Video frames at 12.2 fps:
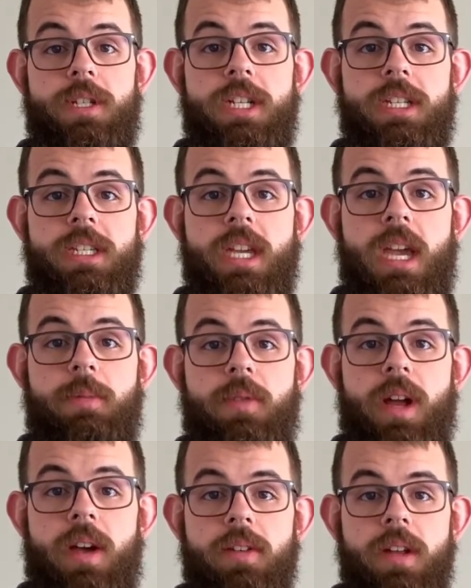Jesus came
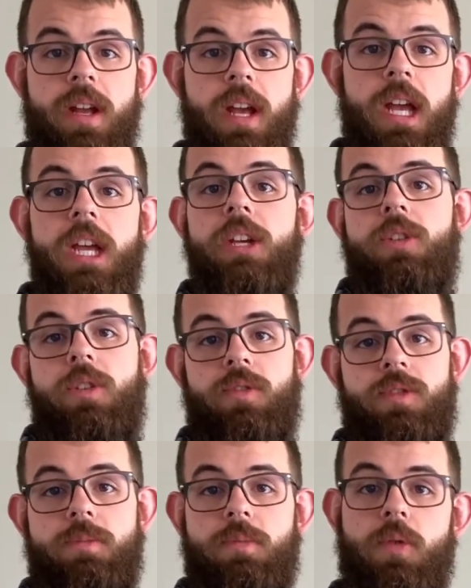around. He should have
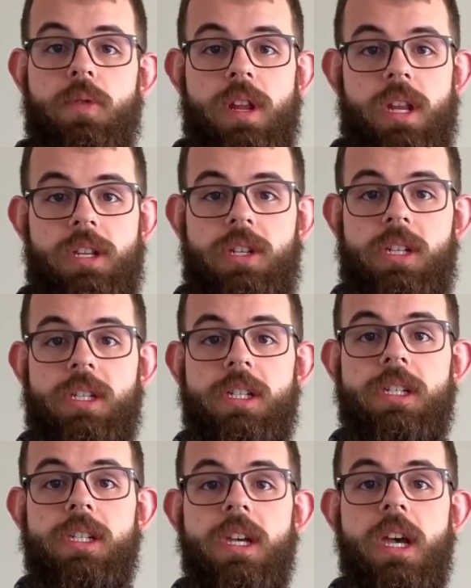supported
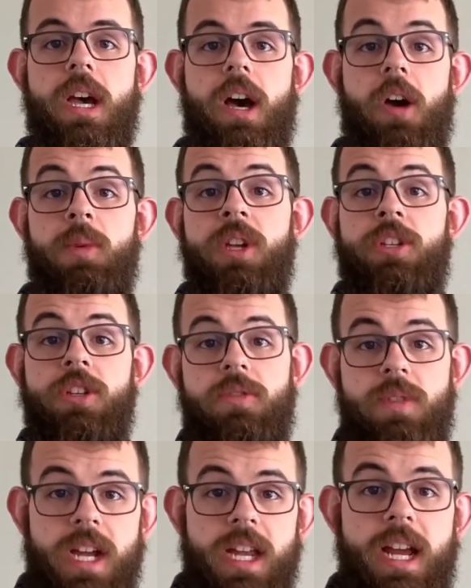Jesus. He should have
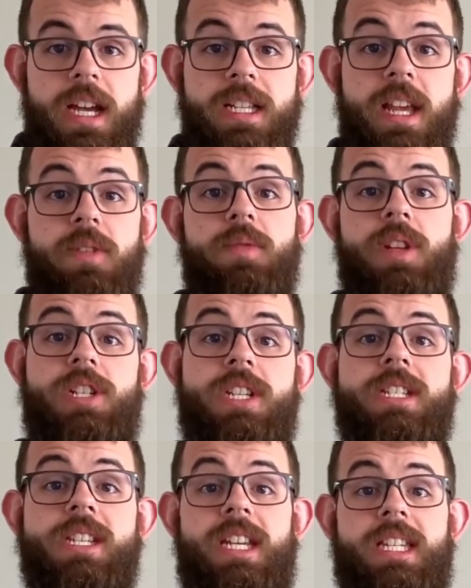recognized that when
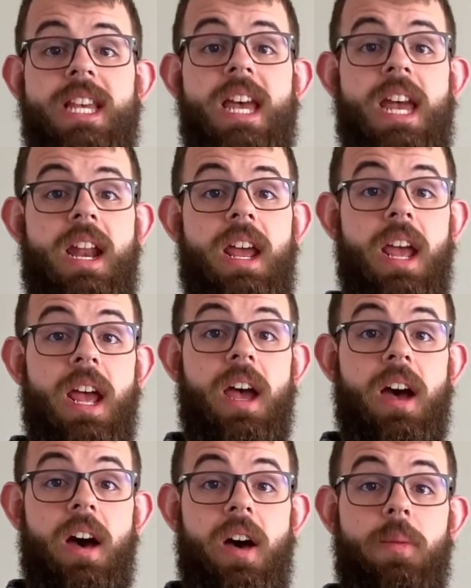Jesus said,
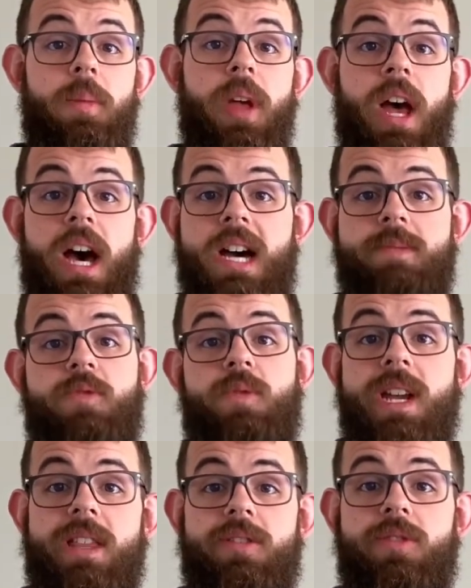I'm the
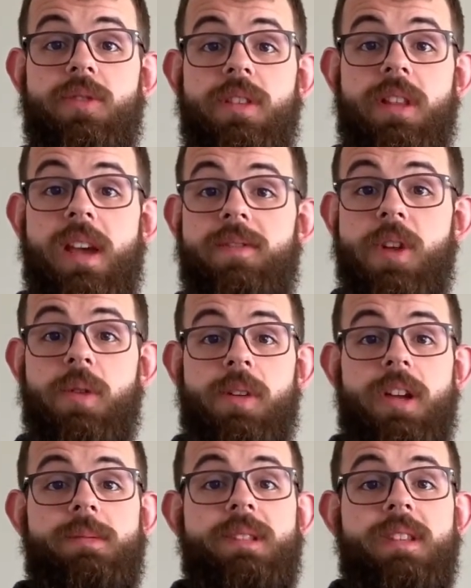way, the truth, and life, no one
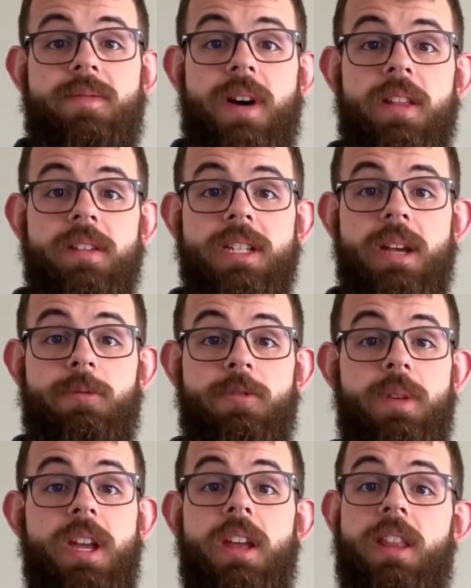comes to the Father except through
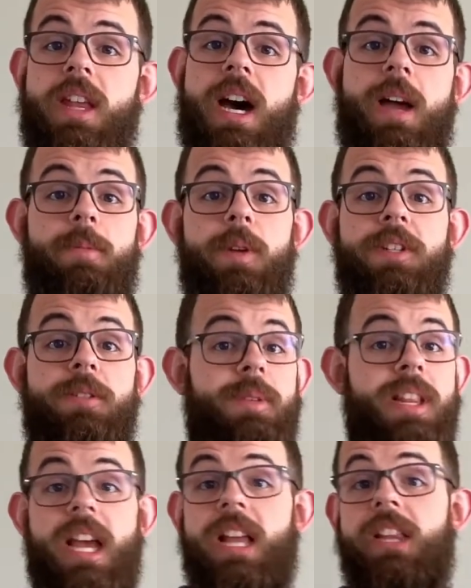me, the high priest should have
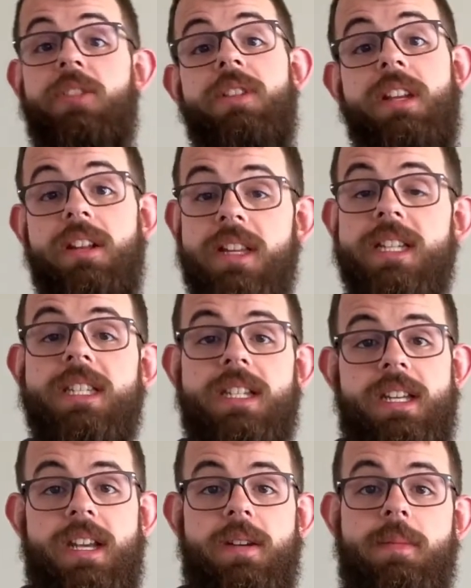been like, you need to listen
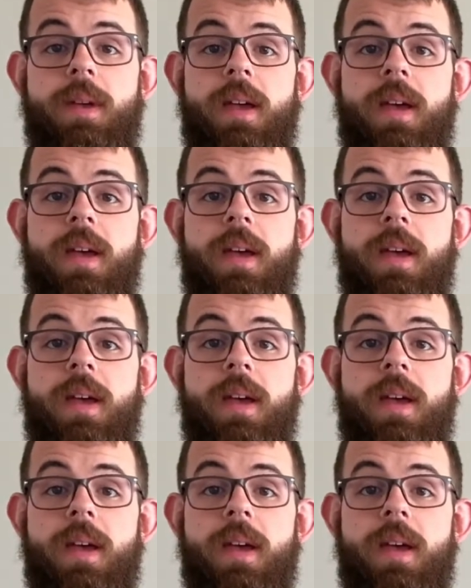to him.